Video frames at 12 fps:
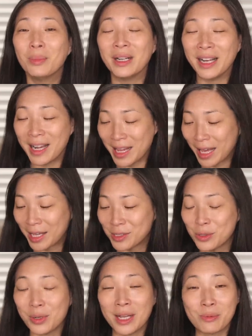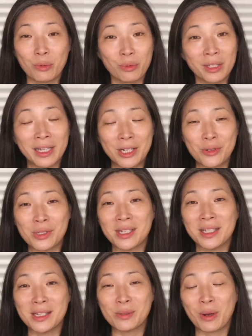But in any case, you guys were really interested
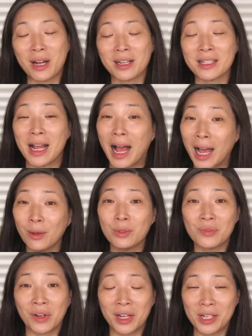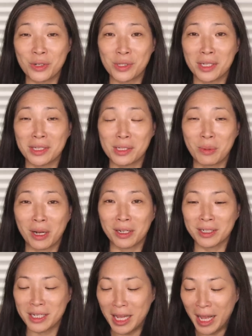in this product. I was very interested in this
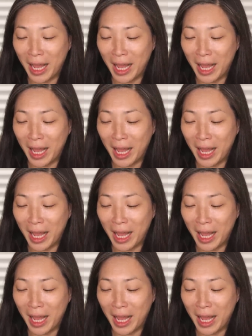product.